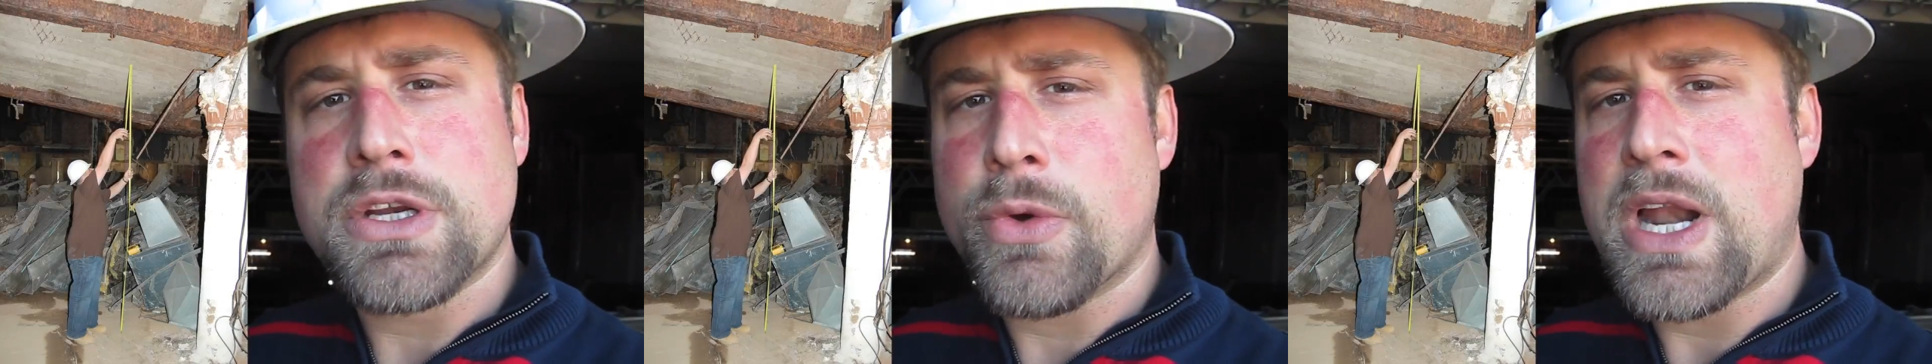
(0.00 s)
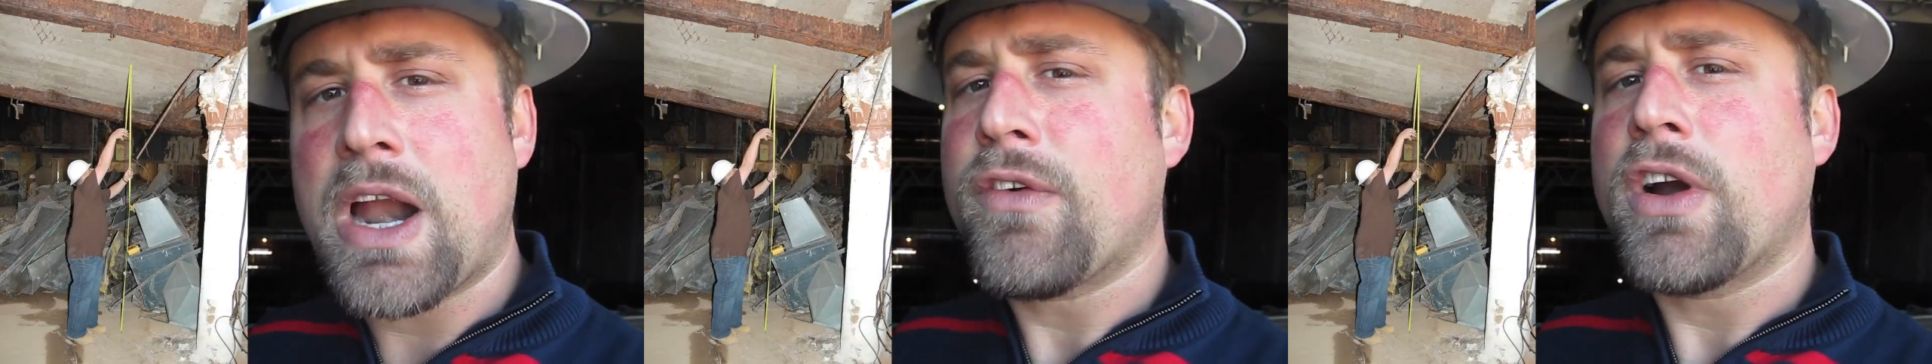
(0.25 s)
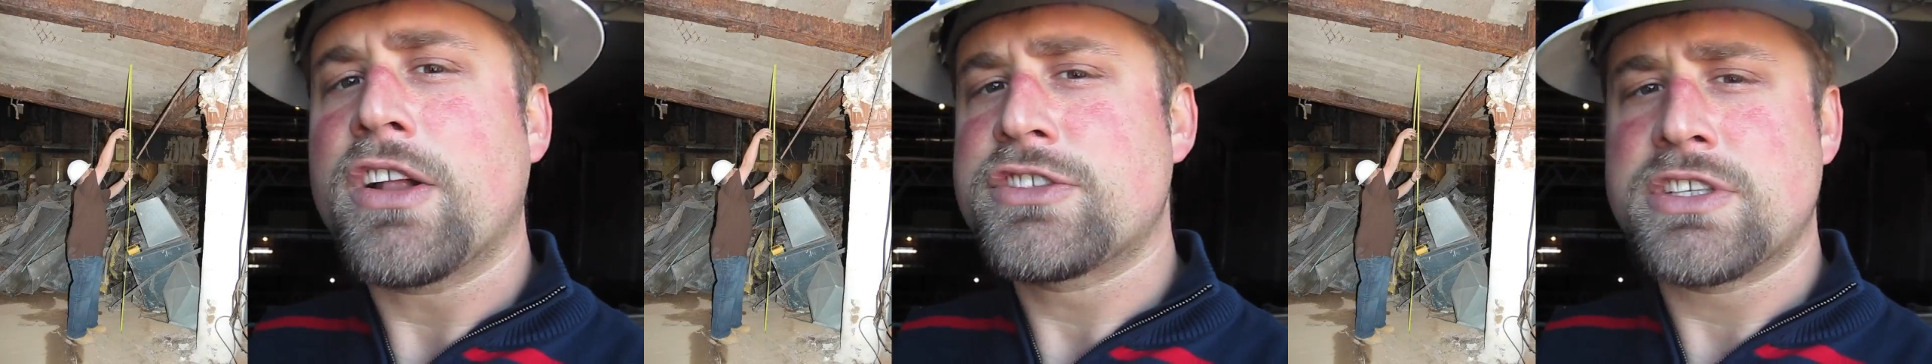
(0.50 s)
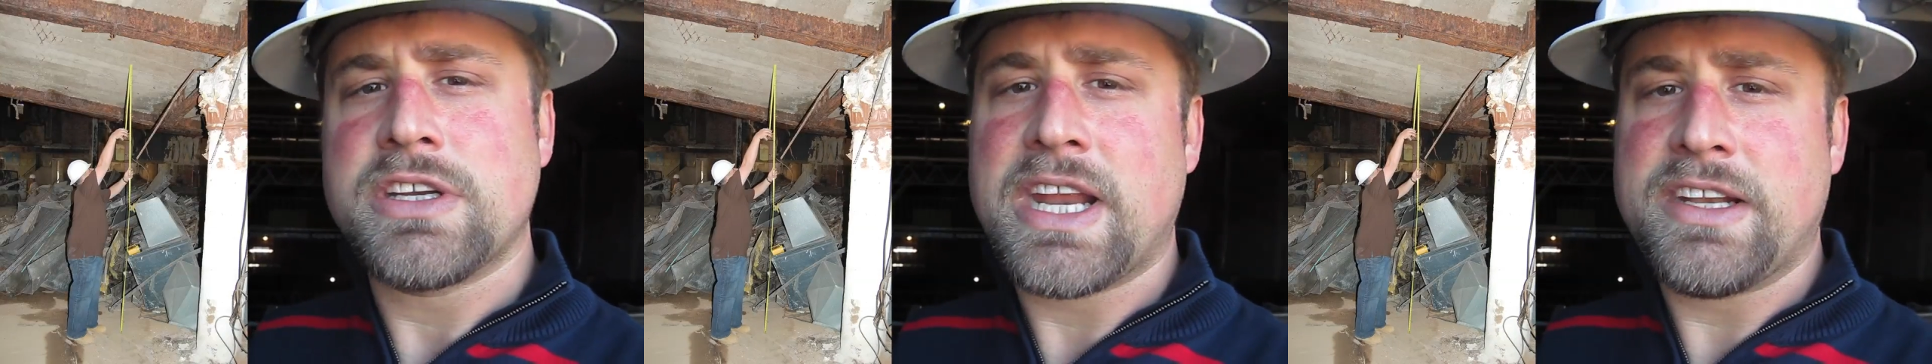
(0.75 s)
do whatever else
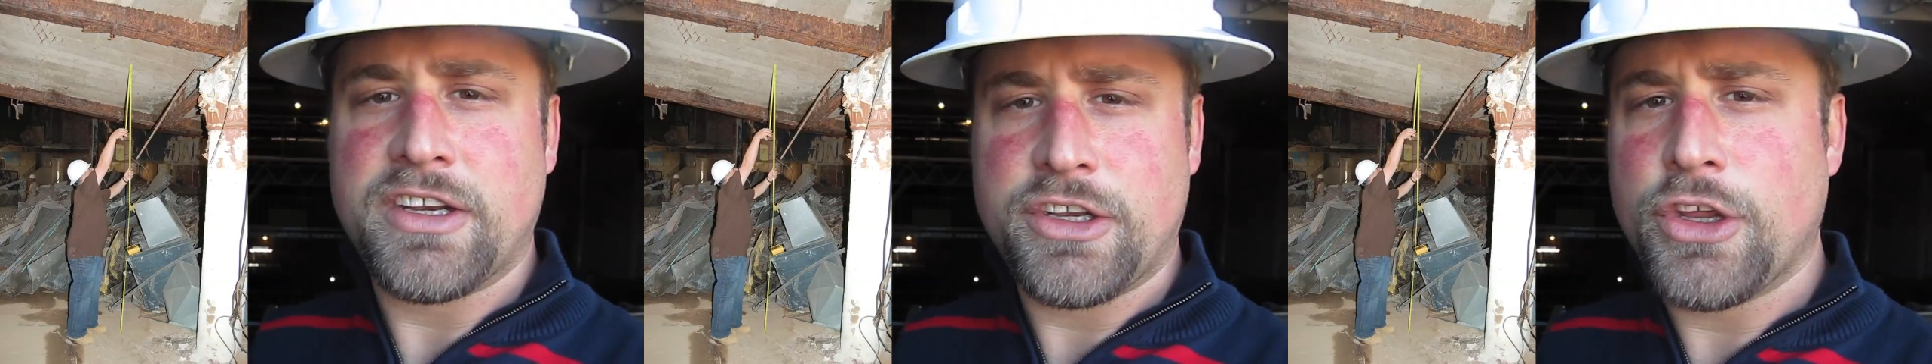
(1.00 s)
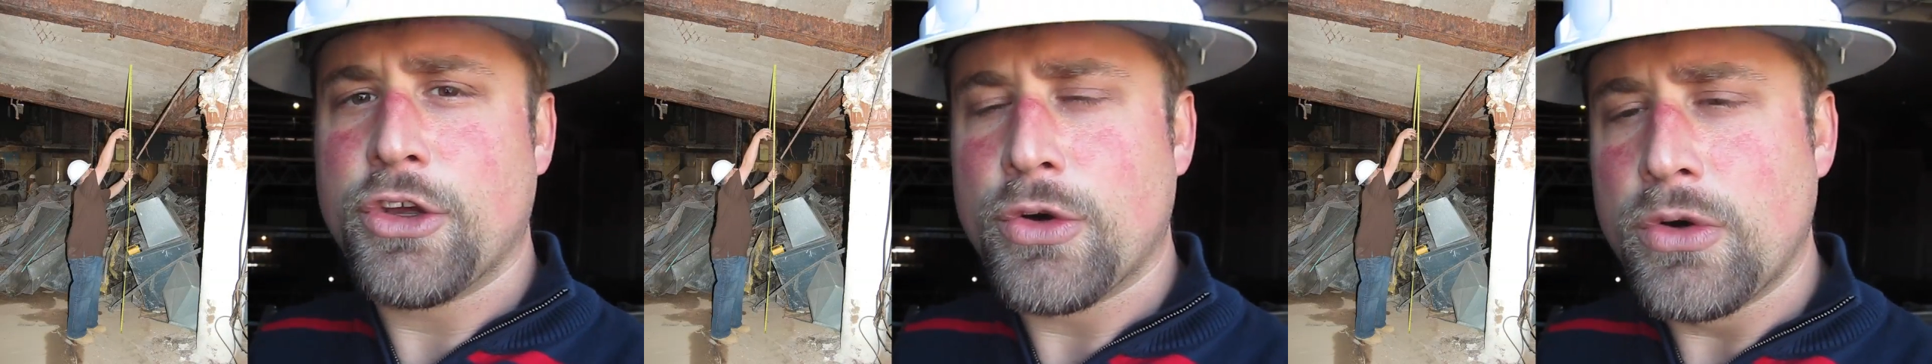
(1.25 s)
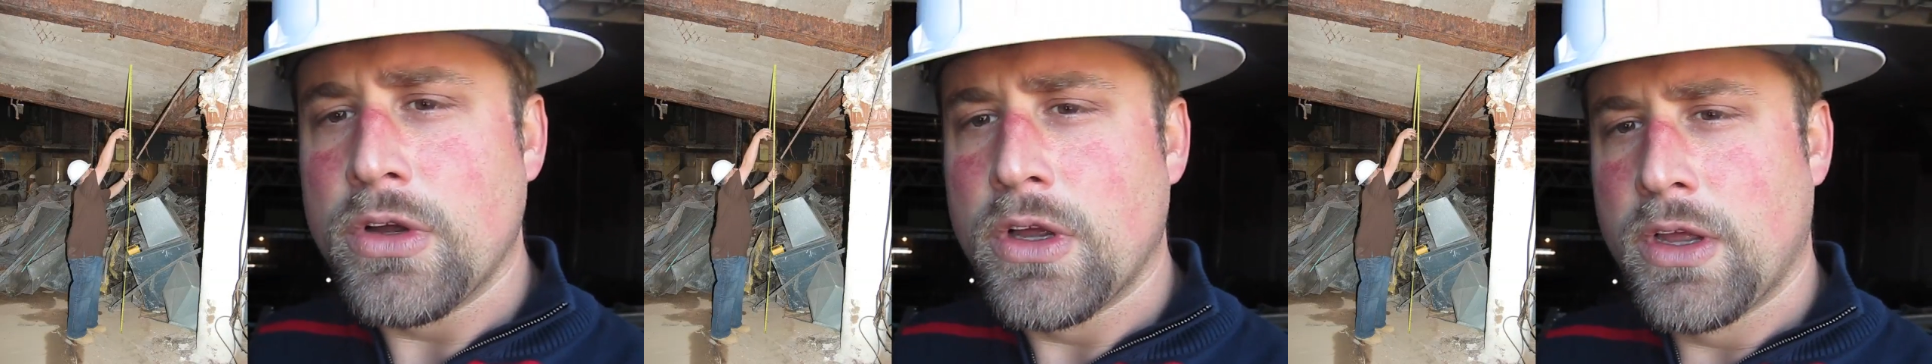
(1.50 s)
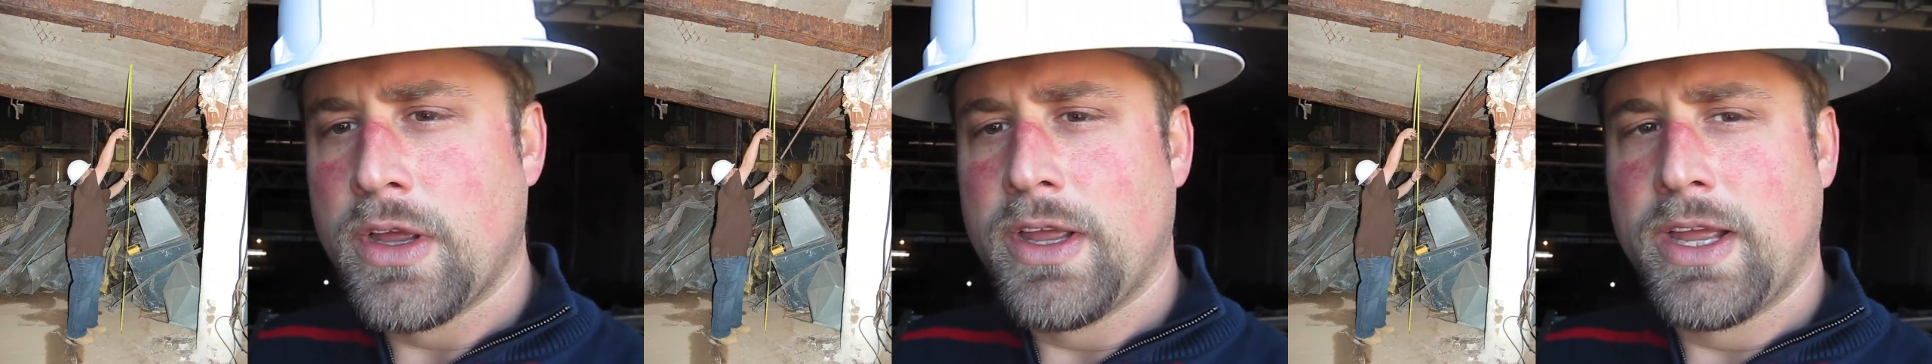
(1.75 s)
you need to do,
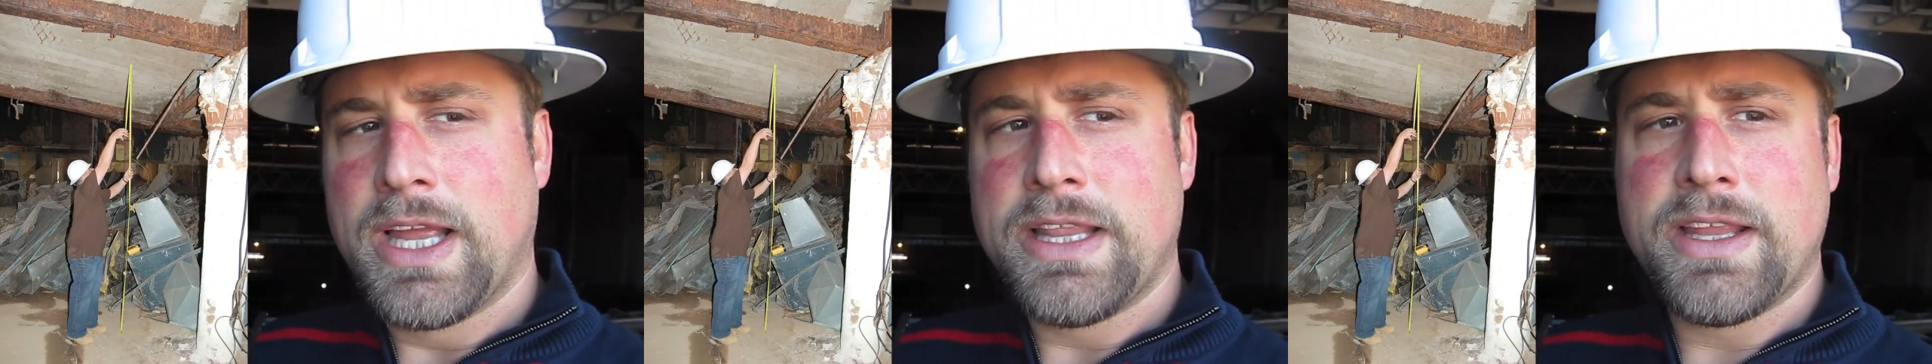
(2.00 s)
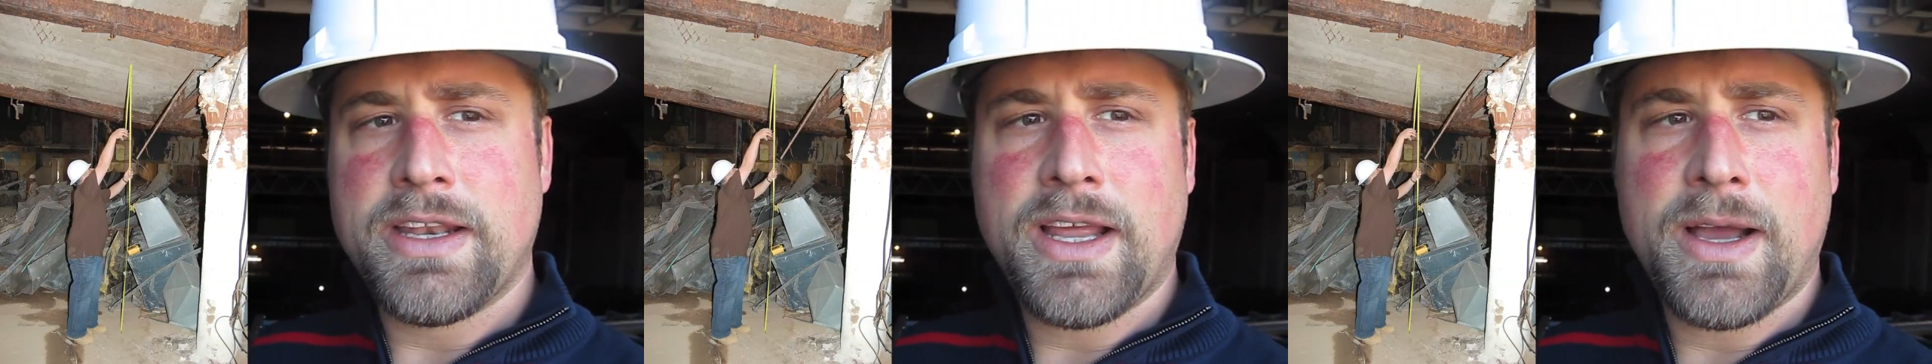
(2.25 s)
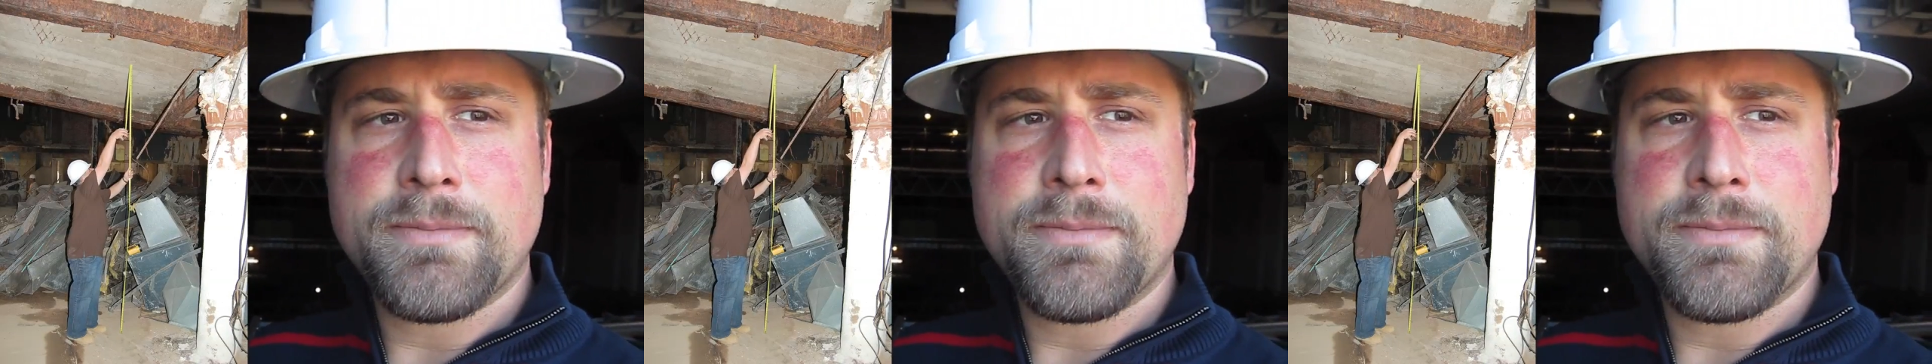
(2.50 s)
and then